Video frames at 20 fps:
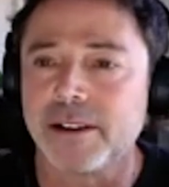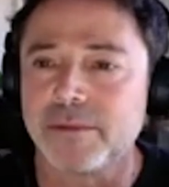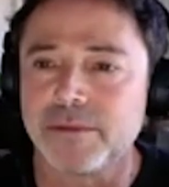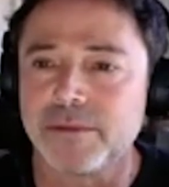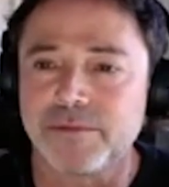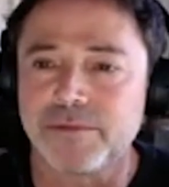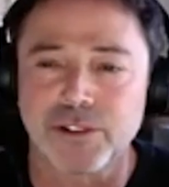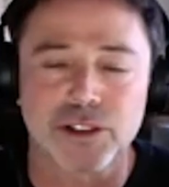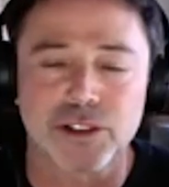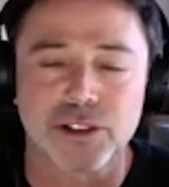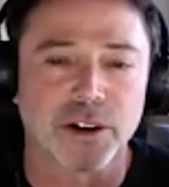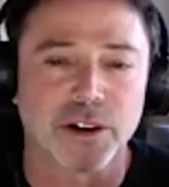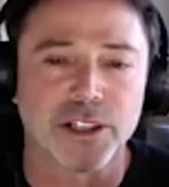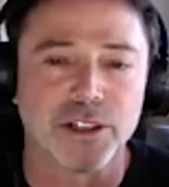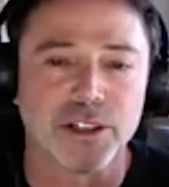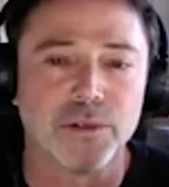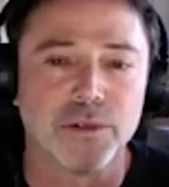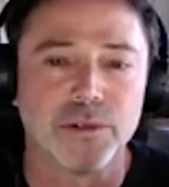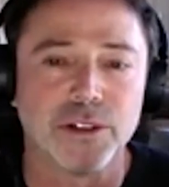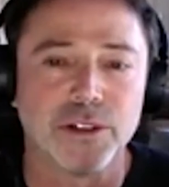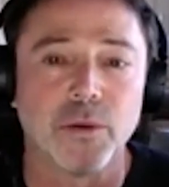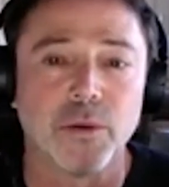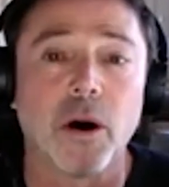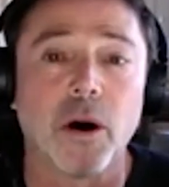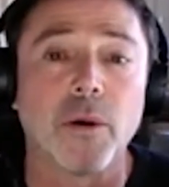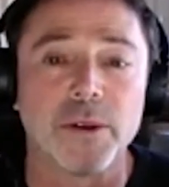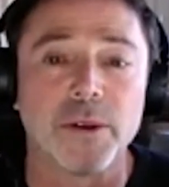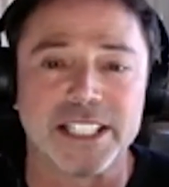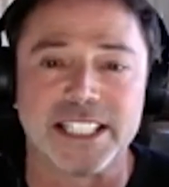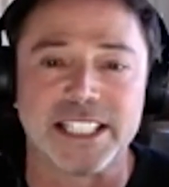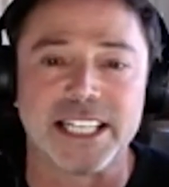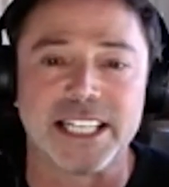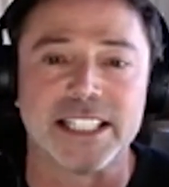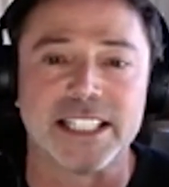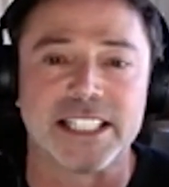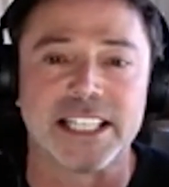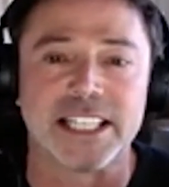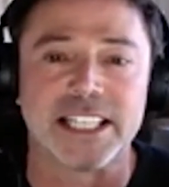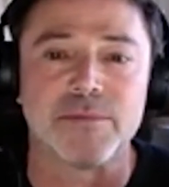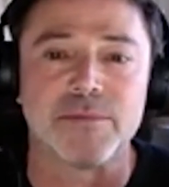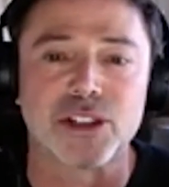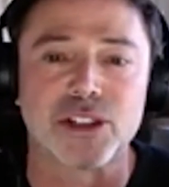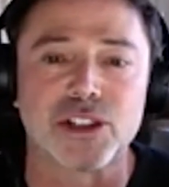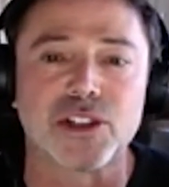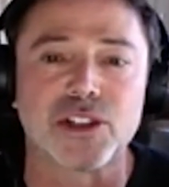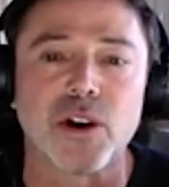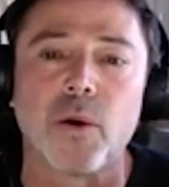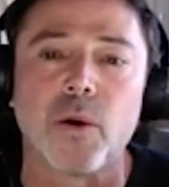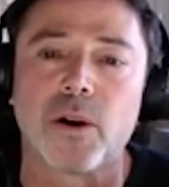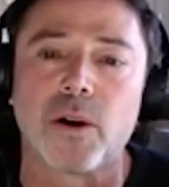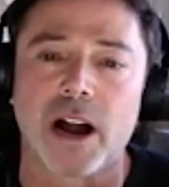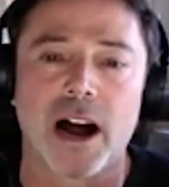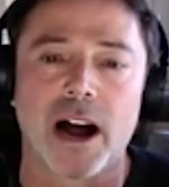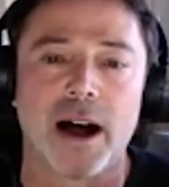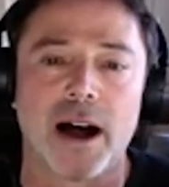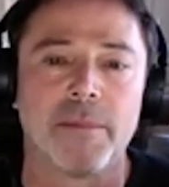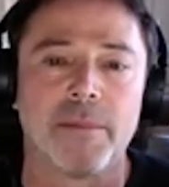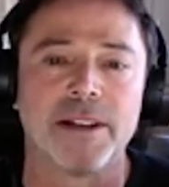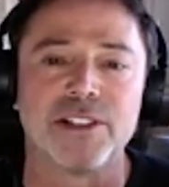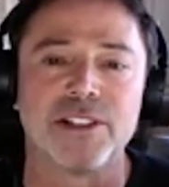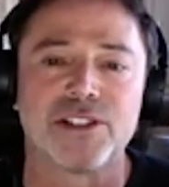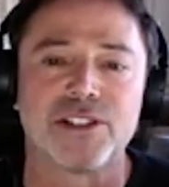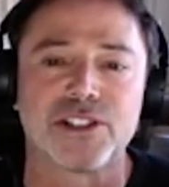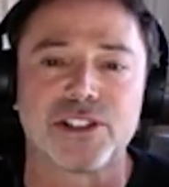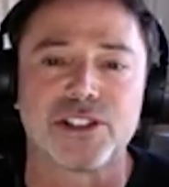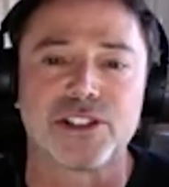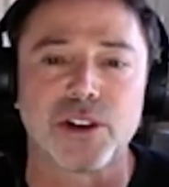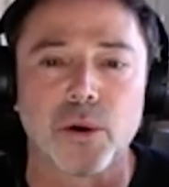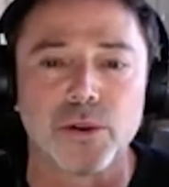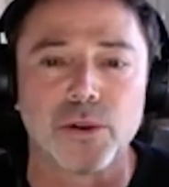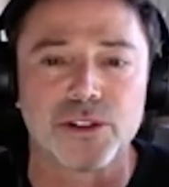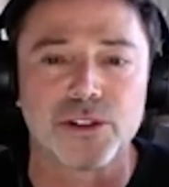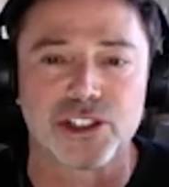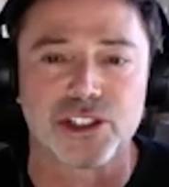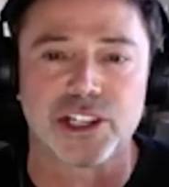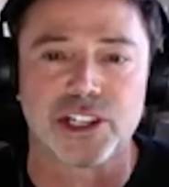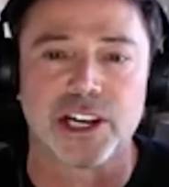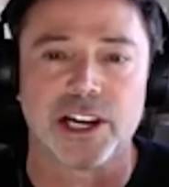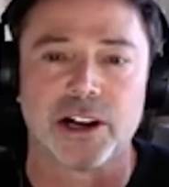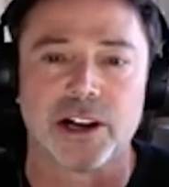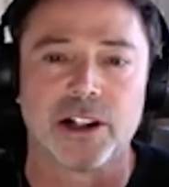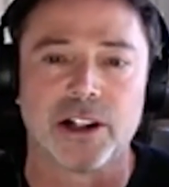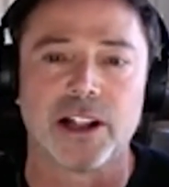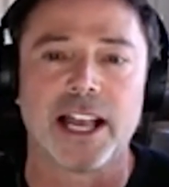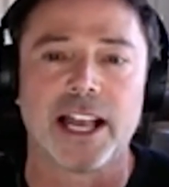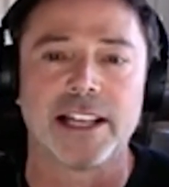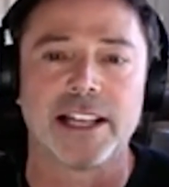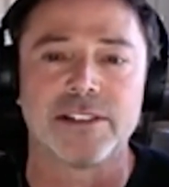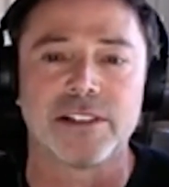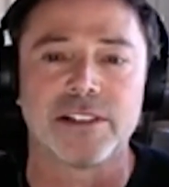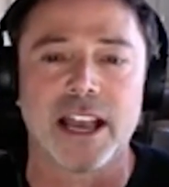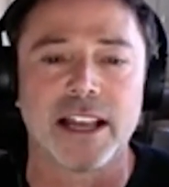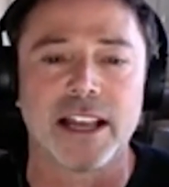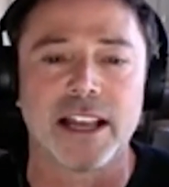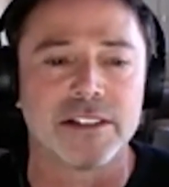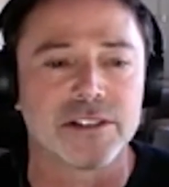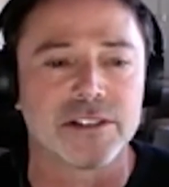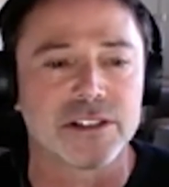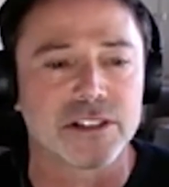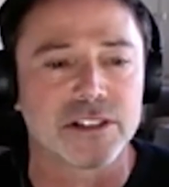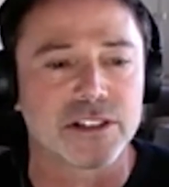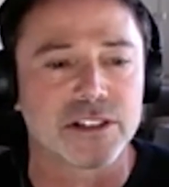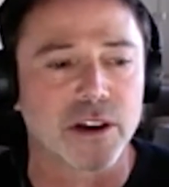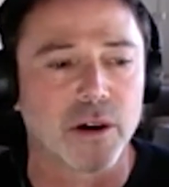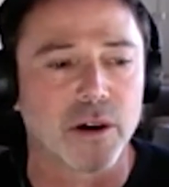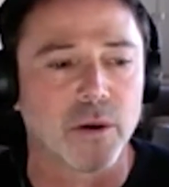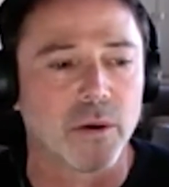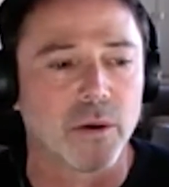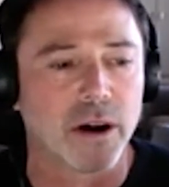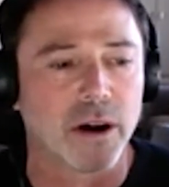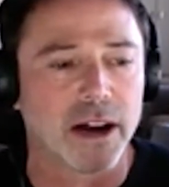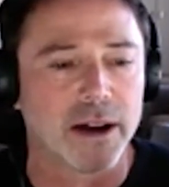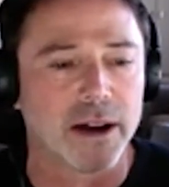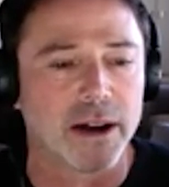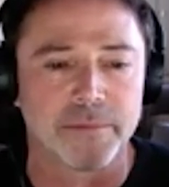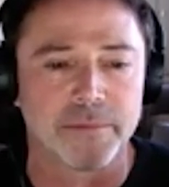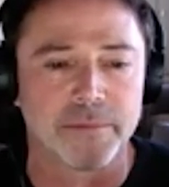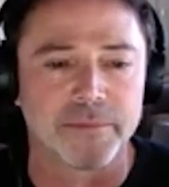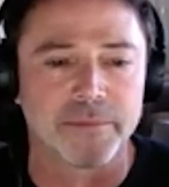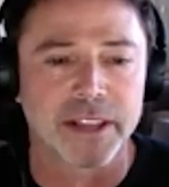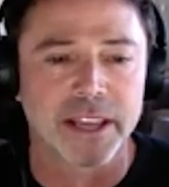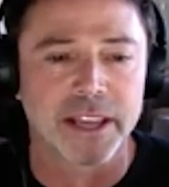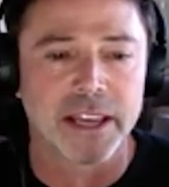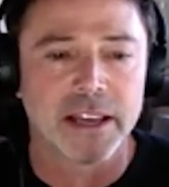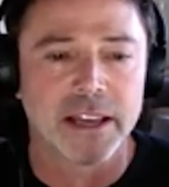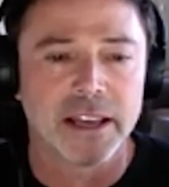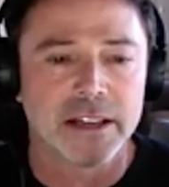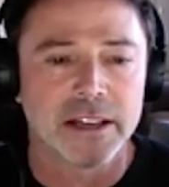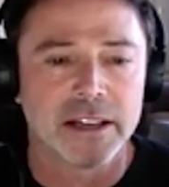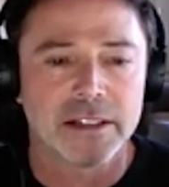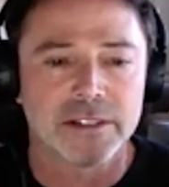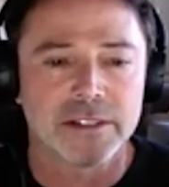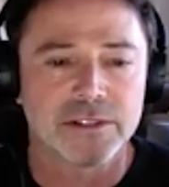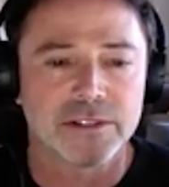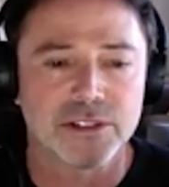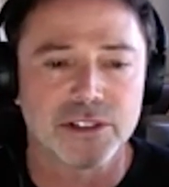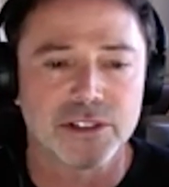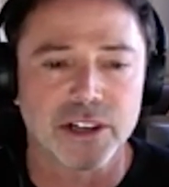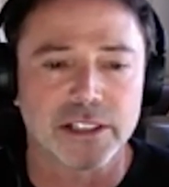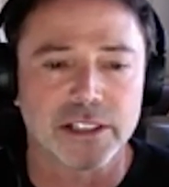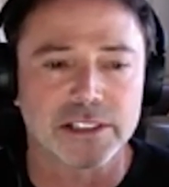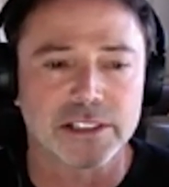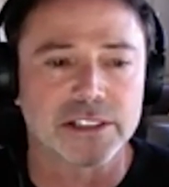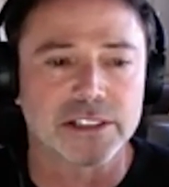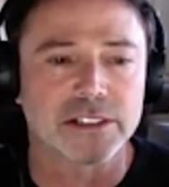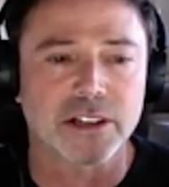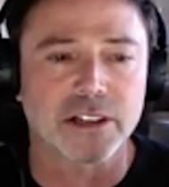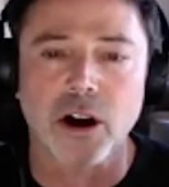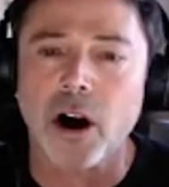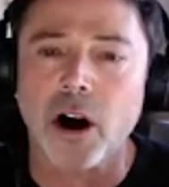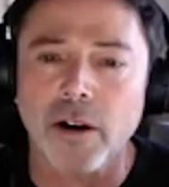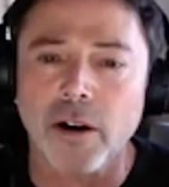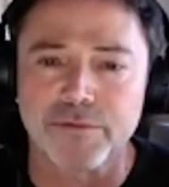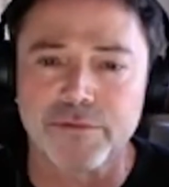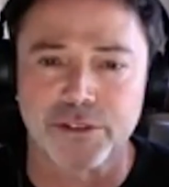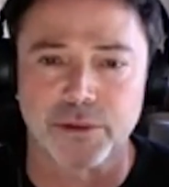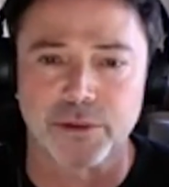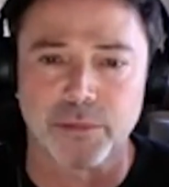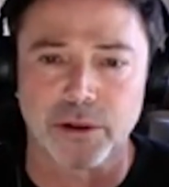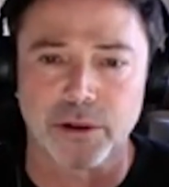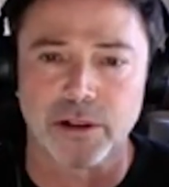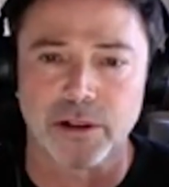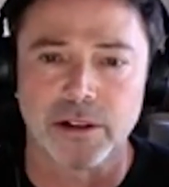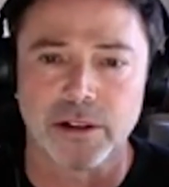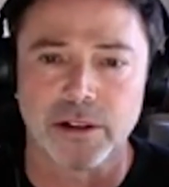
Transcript: first of all, you always did seem so calm and so chill and so just comfortable.